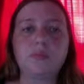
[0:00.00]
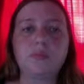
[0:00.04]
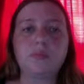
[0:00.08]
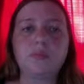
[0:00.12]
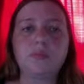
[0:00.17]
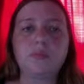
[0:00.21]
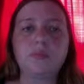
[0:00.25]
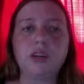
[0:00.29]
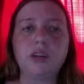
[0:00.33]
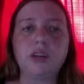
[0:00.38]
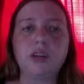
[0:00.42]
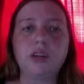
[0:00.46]

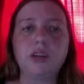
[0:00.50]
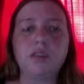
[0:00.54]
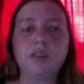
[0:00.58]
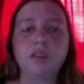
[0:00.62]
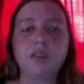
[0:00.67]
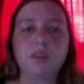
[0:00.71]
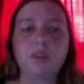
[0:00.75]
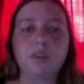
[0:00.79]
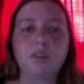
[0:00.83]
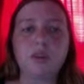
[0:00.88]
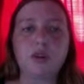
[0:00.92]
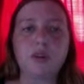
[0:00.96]
Here's
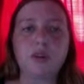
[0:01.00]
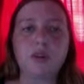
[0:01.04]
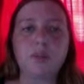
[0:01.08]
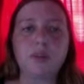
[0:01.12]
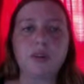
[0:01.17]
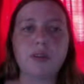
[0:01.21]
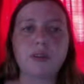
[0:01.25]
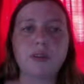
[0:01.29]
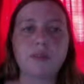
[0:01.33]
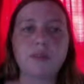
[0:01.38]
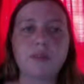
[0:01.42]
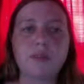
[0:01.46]
the
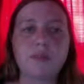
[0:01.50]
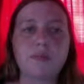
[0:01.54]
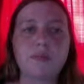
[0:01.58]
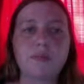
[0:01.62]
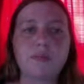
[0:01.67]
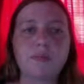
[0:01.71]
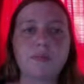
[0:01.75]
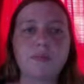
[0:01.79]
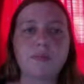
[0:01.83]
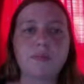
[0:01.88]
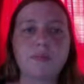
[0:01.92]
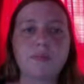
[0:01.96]
purpose.
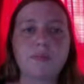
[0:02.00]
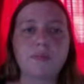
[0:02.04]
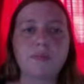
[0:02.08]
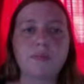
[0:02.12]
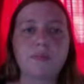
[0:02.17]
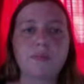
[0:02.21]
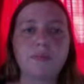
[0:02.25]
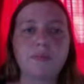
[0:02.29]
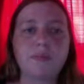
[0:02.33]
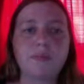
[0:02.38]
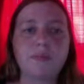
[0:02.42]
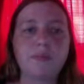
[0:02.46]

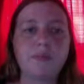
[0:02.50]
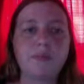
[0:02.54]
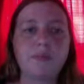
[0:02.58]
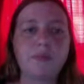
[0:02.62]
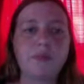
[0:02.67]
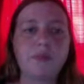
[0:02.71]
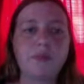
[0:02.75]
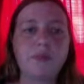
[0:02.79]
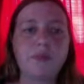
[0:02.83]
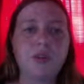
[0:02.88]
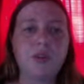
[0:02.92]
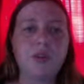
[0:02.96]

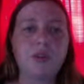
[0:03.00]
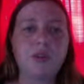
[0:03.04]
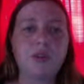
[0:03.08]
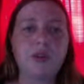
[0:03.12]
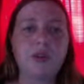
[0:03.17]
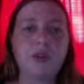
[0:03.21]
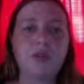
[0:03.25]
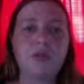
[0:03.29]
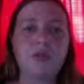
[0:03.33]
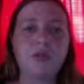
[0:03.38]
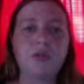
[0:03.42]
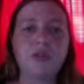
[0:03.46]
You can
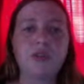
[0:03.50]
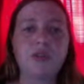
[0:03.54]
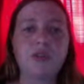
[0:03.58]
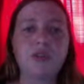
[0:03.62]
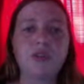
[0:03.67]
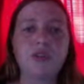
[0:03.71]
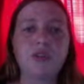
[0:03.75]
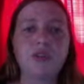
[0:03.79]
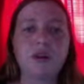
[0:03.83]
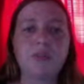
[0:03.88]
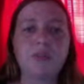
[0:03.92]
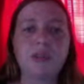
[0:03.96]
go to the
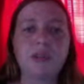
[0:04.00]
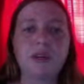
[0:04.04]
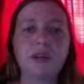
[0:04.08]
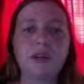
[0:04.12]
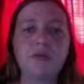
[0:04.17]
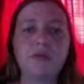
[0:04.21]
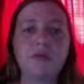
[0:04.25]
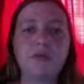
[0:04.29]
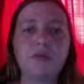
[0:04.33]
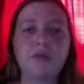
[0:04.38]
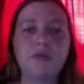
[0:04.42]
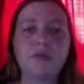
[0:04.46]
drop
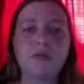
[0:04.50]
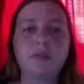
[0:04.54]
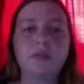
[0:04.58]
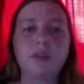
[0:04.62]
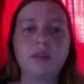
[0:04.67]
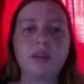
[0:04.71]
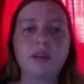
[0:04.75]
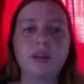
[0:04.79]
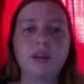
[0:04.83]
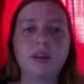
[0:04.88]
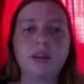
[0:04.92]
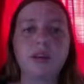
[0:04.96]
down,
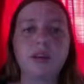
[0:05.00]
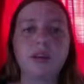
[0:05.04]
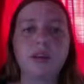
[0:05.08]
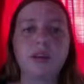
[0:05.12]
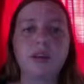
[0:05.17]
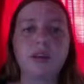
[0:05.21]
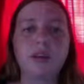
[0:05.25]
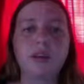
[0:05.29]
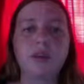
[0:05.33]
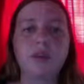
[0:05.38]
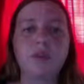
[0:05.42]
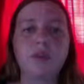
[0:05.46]

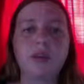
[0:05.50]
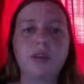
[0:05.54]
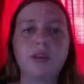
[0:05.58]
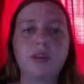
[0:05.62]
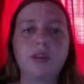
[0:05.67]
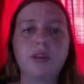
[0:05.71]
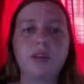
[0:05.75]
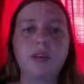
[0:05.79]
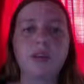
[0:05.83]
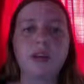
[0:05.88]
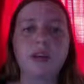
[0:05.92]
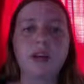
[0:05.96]
and we can
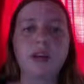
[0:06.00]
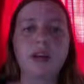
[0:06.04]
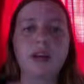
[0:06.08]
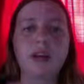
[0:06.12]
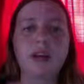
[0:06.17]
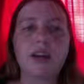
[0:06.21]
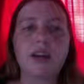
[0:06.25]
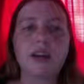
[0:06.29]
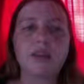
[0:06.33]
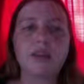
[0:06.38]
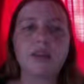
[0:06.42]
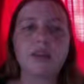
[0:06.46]
look
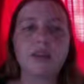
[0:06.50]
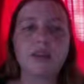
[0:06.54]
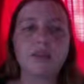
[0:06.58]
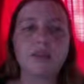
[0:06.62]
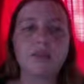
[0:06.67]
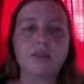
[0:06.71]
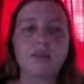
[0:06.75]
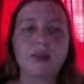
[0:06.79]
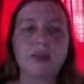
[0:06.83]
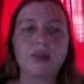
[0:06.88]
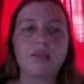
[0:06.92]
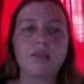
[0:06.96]
at a glance
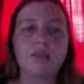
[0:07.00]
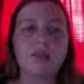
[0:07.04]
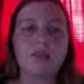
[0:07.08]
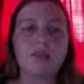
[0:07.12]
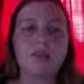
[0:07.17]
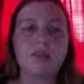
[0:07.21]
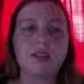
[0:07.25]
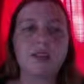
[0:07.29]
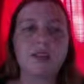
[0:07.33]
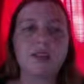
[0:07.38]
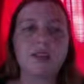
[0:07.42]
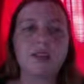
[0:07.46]
matrix,
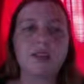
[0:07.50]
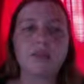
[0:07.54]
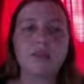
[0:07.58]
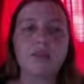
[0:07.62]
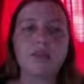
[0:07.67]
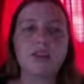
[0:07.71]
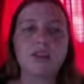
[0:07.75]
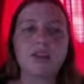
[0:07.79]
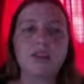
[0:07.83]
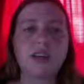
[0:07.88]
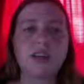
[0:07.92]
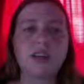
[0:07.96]
and this will
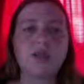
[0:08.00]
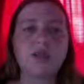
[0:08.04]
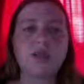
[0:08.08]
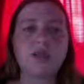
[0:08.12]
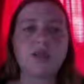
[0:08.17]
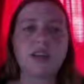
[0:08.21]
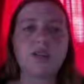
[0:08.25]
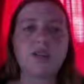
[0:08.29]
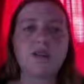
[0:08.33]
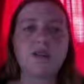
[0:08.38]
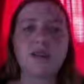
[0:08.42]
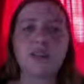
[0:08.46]
tell you
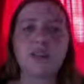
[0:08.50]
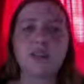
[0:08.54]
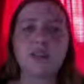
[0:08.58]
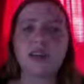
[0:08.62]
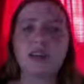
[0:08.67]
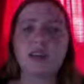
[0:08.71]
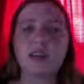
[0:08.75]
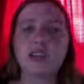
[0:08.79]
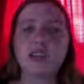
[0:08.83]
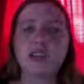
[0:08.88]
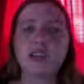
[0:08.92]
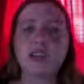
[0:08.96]
the
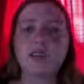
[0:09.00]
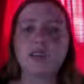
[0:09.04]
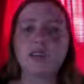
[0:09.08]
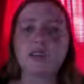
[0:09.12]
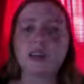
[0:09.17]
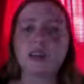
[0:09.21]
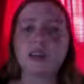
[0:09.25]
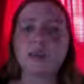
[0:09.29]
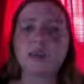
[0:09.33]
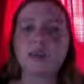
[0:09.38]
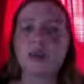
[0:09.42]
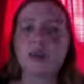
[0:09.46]
investigation
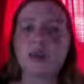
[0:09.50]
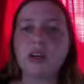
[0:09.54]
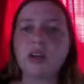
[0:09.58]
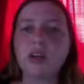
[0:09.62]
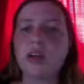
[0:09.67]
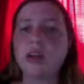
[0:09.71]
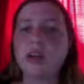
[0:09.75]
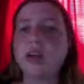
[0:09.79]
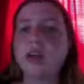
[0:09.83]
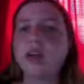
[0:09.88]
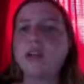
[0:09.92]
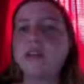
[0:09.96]
summary,
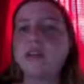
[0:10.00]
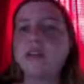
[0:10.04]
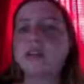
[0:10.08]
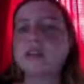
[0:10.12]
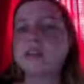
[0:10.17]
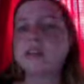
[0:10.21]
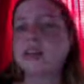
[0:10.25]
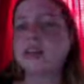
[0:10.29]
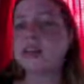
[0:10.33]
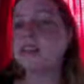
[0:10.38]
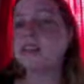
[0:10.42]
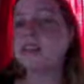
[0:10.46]

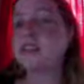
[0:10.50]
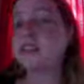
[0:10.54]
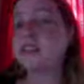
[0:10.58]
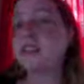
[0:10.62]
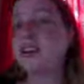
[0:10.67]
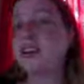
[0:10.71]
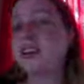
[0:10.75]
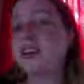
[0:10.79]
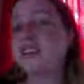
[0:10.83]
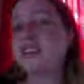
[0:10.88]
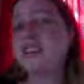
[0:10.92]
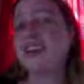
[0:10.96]
science
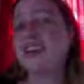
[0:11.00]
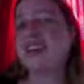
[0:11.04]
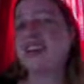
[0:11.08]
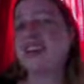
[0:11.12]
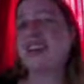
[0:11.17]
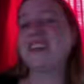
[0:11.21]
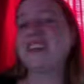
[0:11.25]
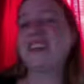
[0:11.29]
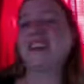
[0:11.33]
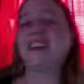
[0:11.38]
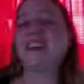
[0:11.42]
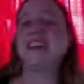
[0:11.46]

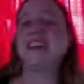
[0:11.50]
content, and